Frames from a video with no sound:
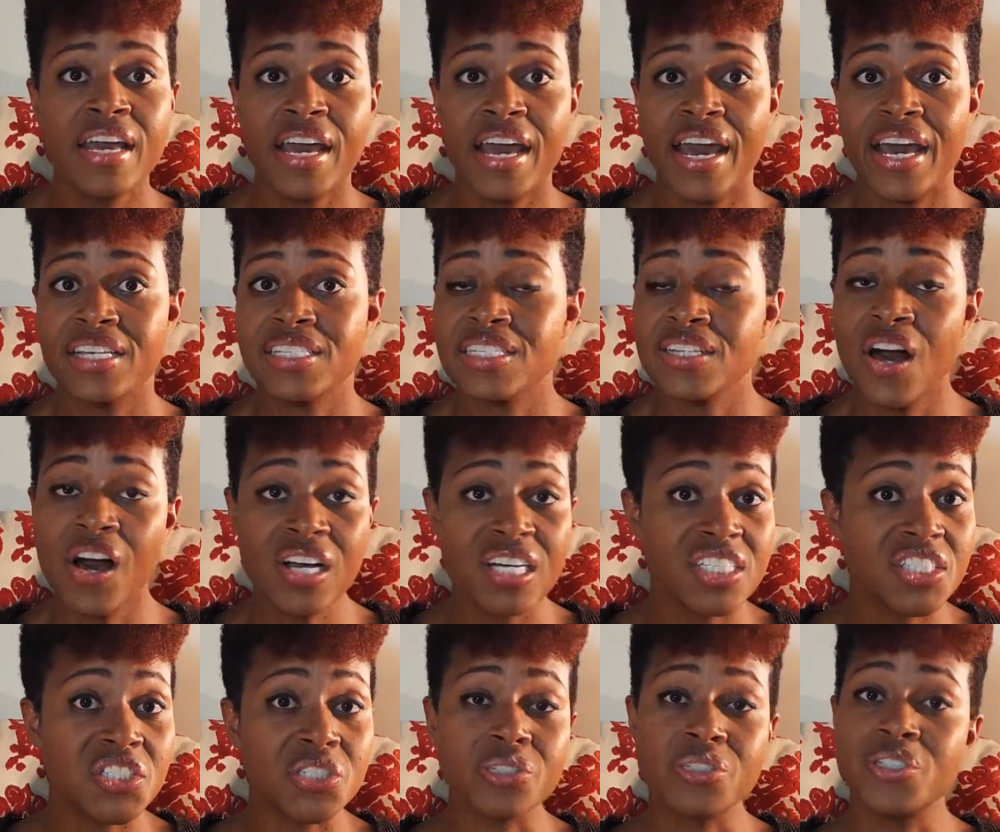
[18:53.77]
as long
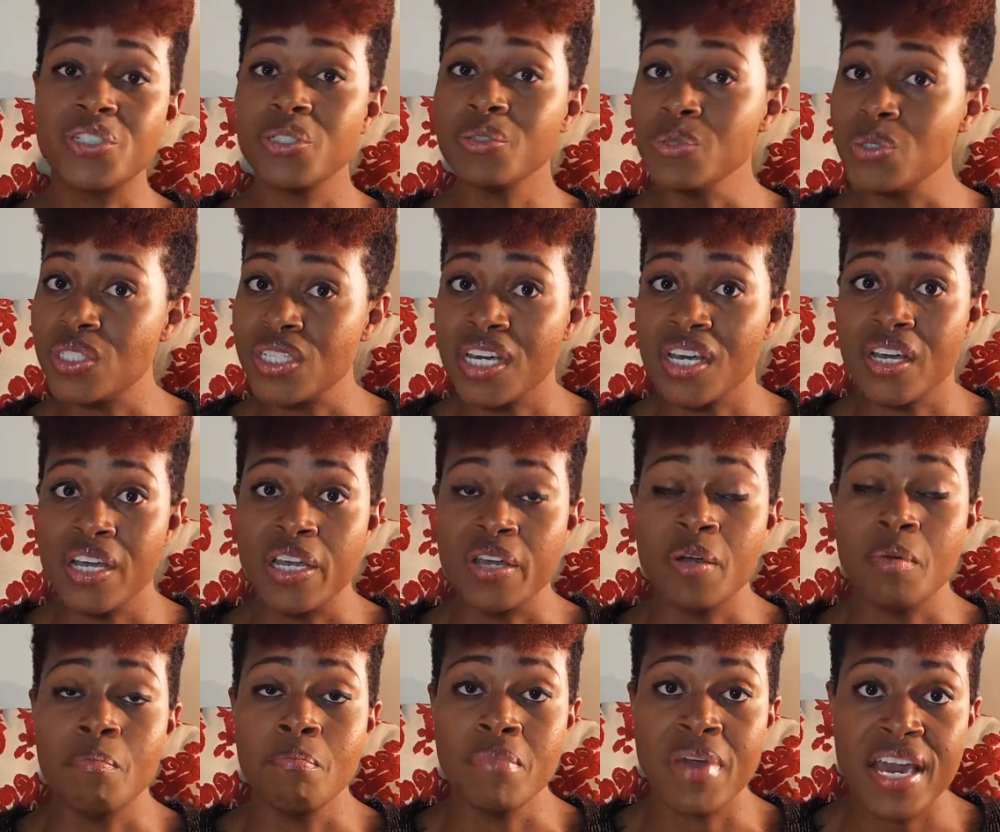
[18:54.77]
as you're juicing,
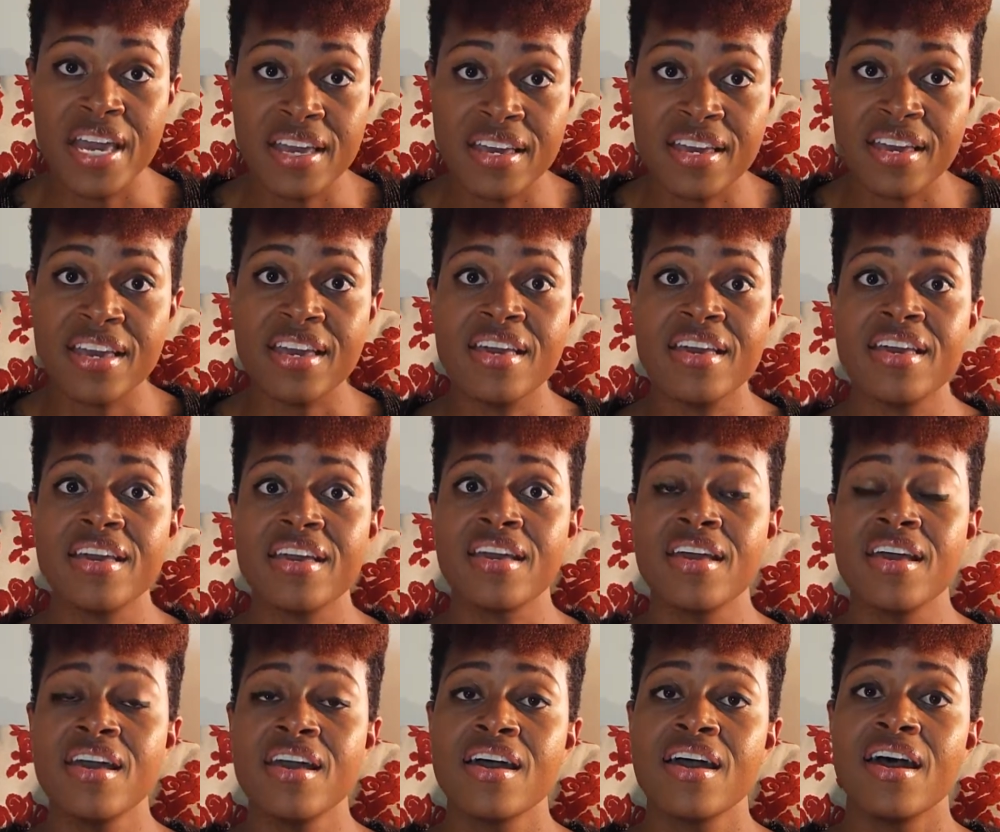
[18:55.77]
you're making
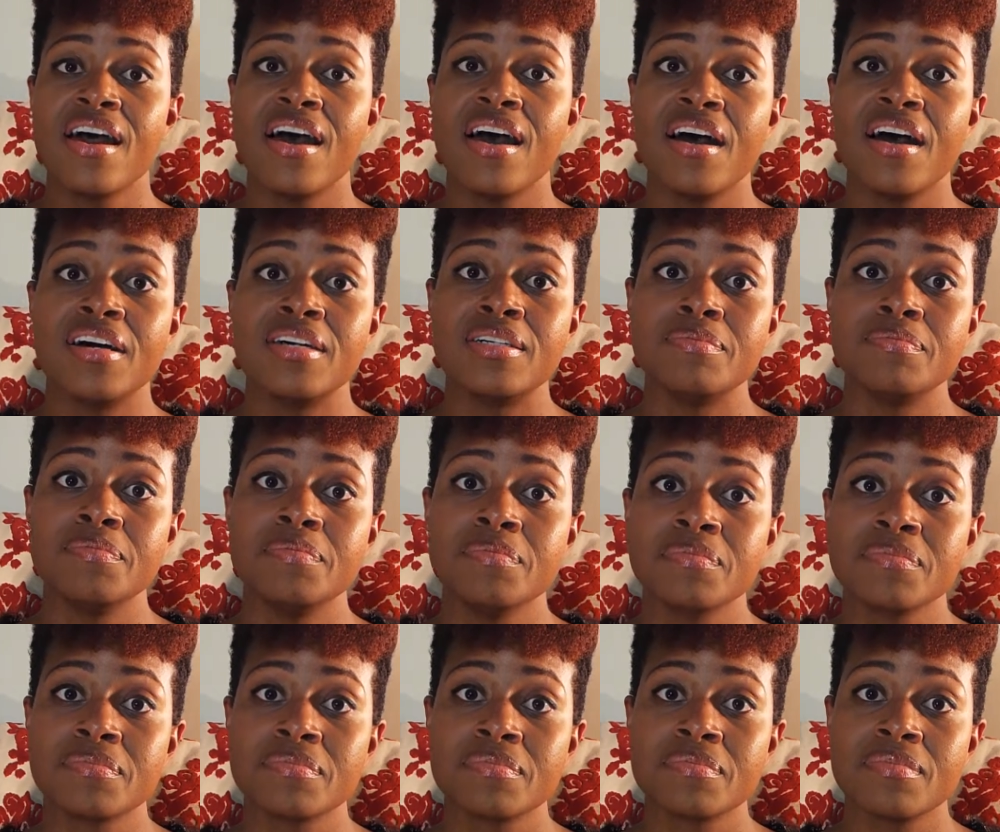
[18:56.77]

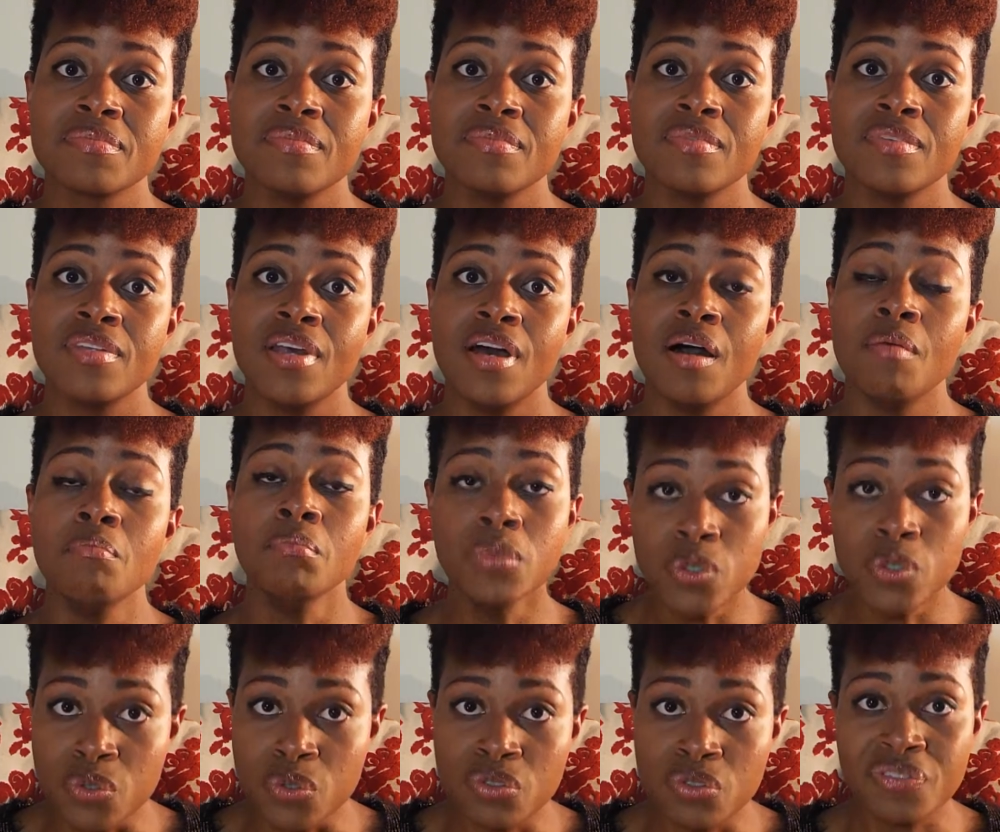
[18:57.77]
a
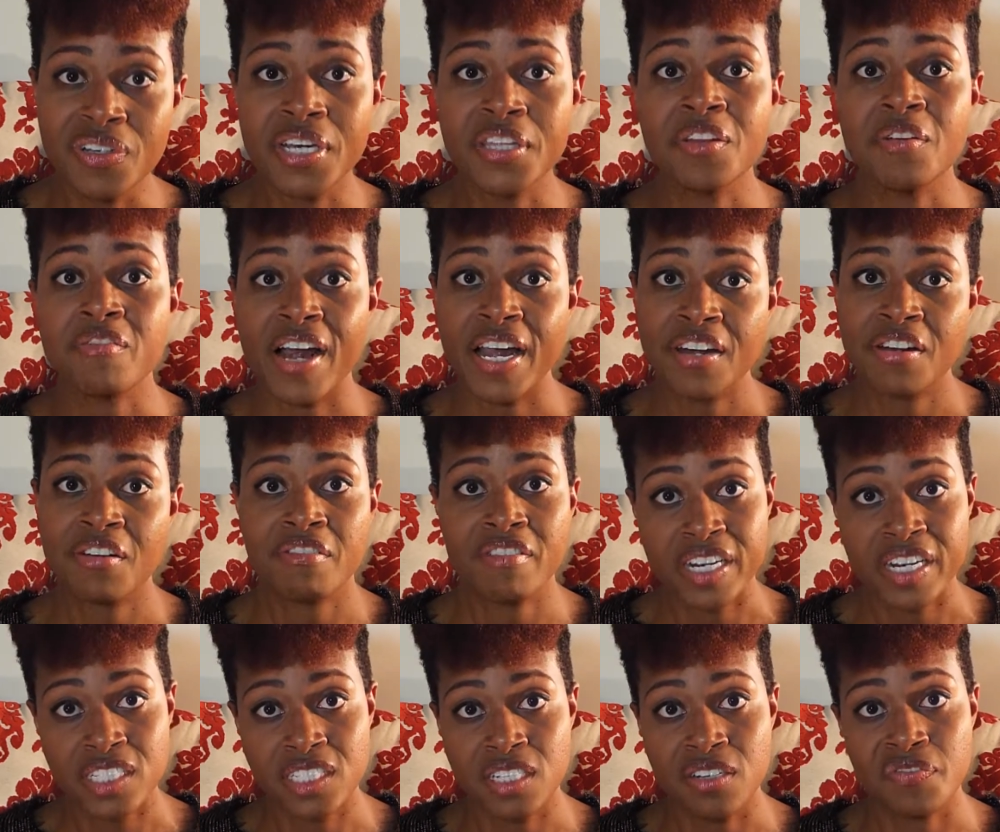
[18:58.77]
move in the right
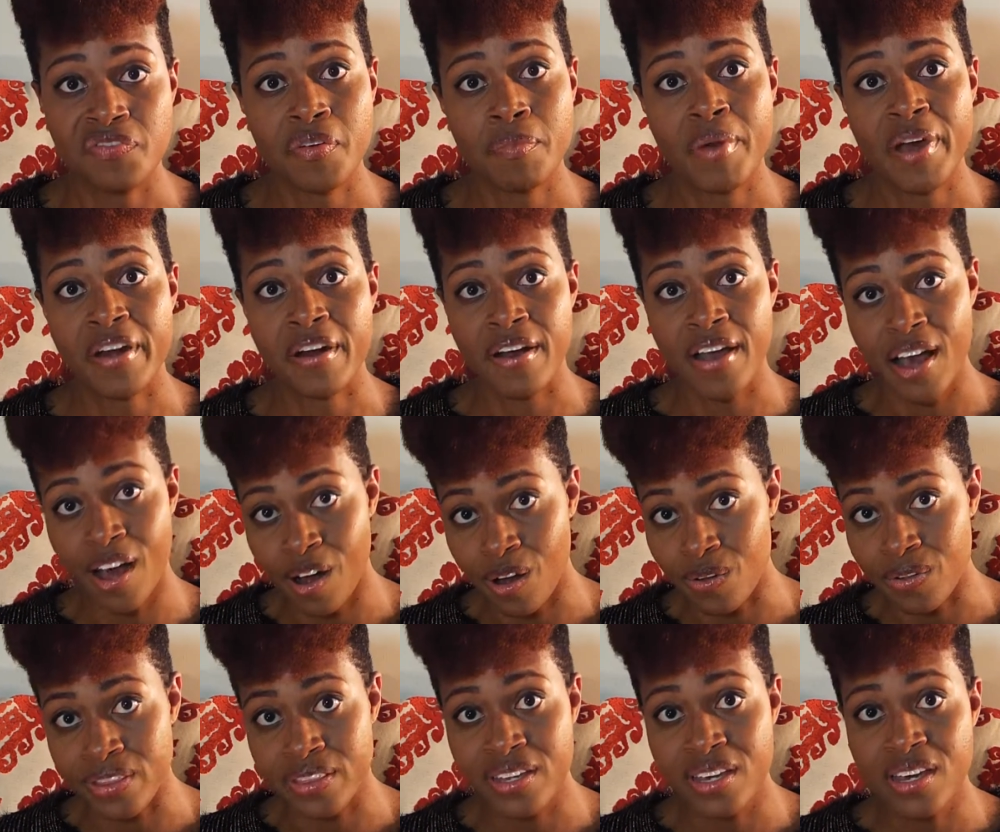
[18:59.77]
direction for better health,